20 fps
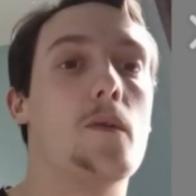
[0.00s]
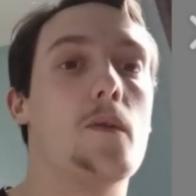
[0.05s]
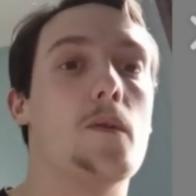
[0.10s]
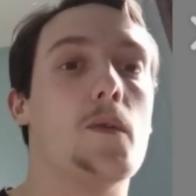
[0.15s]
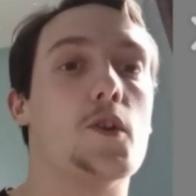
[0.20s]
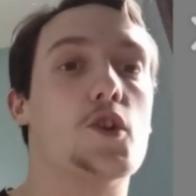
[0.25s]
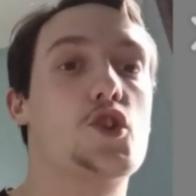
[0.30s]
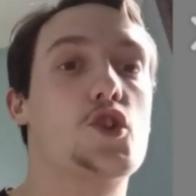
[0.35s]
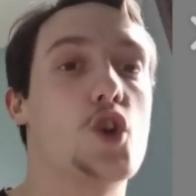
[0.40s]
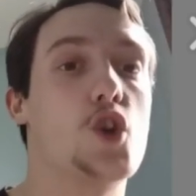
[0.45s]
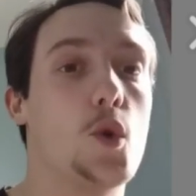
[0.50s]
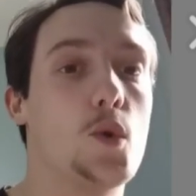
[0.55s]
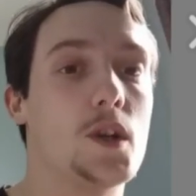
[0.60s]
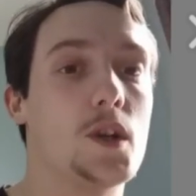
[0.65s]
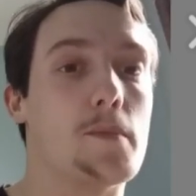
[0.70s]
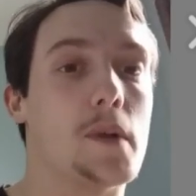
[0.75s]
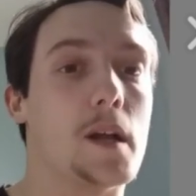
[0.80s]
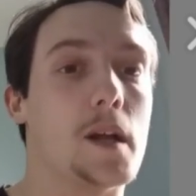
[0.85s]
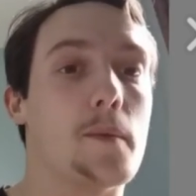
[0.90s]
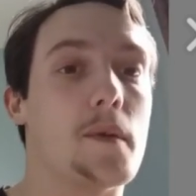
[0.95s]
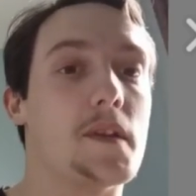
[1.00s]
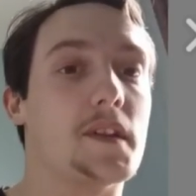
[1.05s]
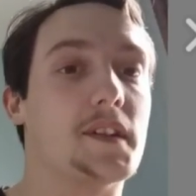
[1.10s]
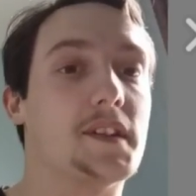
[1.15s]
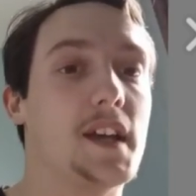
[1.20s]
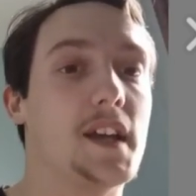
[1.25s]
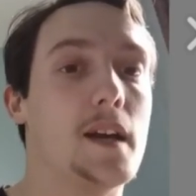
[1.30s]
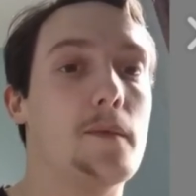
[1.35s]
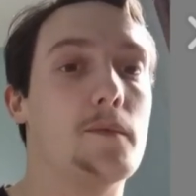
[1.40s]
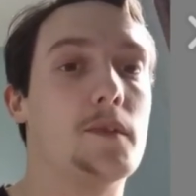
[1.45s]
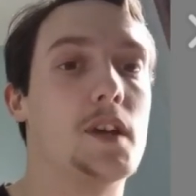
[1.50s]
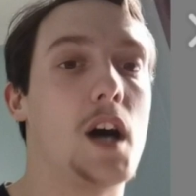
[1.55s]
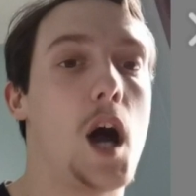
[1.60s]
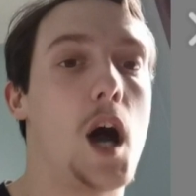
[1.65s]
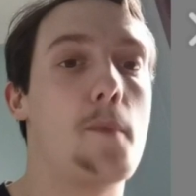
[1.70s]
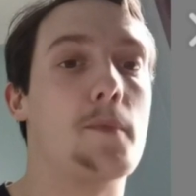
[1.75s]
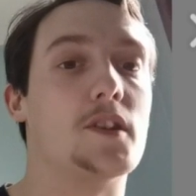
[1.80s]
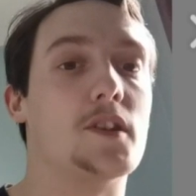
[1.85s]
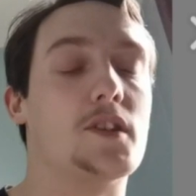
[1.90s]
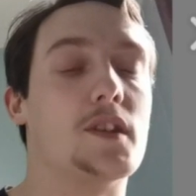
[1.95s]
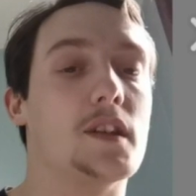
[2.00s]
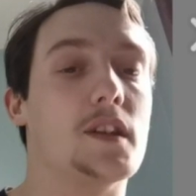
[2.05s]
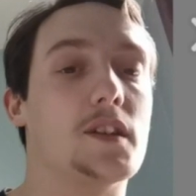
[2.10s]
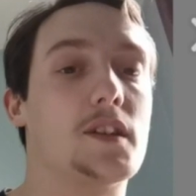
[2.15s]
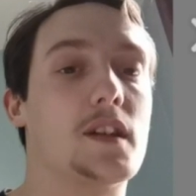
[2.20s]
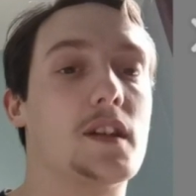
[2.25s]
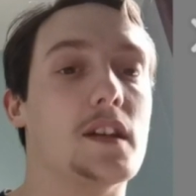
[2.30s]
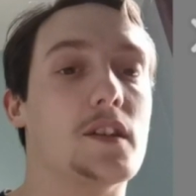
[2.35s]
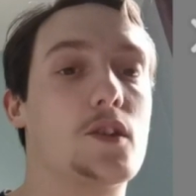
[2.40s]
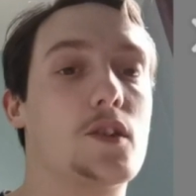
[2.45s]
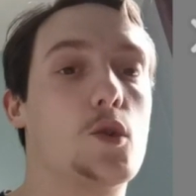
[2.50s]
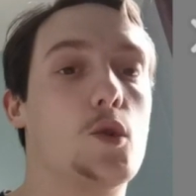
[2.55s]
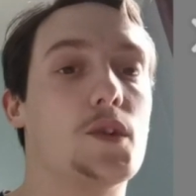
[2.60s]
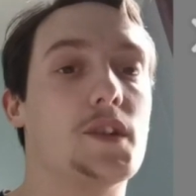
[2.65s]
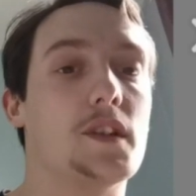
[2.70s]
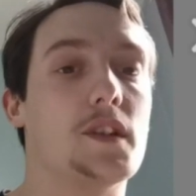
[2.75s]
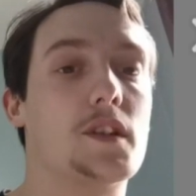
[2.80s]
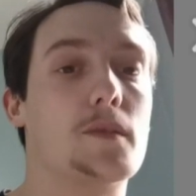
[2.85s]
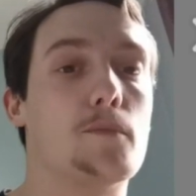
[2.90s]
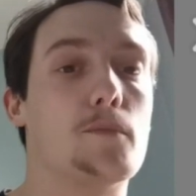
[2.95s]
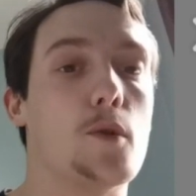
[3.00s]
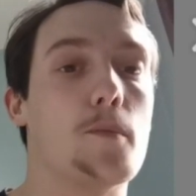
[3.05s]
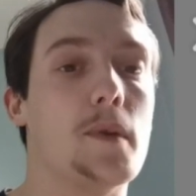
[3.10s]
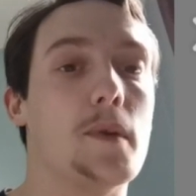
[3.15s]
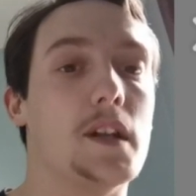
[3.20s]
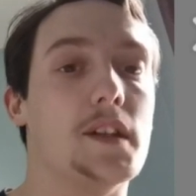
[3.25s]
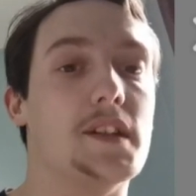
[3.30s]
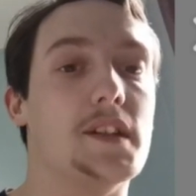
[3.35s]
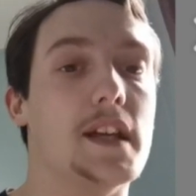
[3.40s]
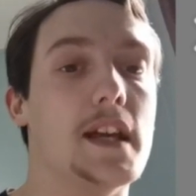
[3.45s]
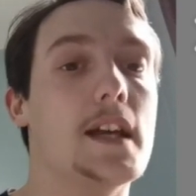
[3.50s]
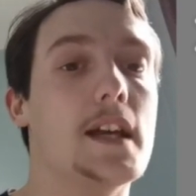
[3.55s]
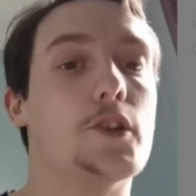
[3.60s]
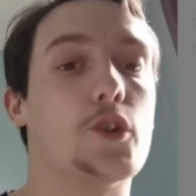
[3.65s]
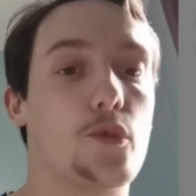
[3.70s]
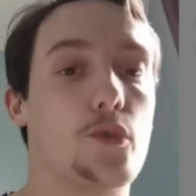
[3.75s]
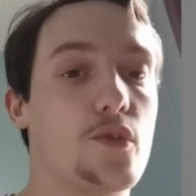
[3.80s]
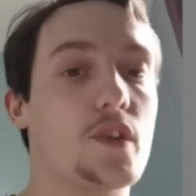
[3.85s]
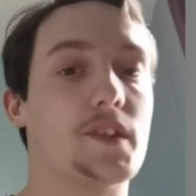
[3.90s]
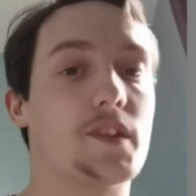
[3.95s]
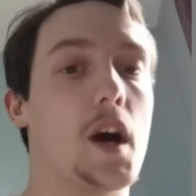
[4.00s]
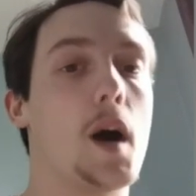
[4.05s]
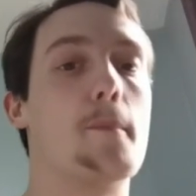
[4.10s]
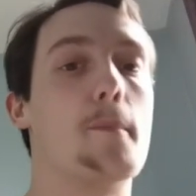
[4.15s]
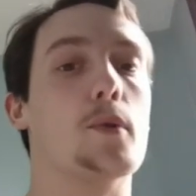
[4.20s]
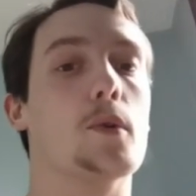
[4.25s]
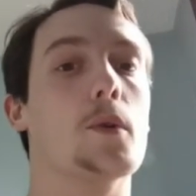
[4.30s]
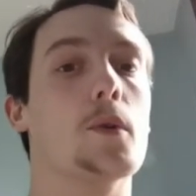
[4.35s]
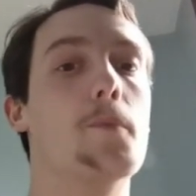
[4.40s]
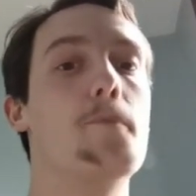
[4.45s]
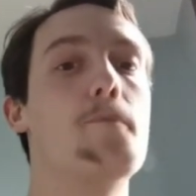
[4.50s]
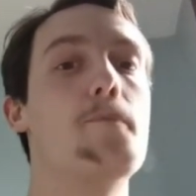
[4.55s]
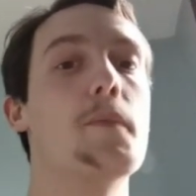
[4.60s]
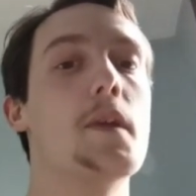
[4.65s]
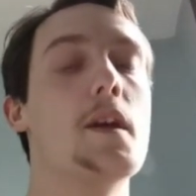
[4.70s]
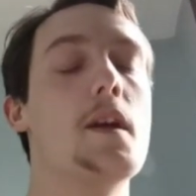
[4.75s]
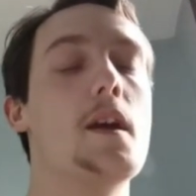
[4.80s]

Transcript: the shoulder blade, but at the same time it's causing some mobility here. So for example,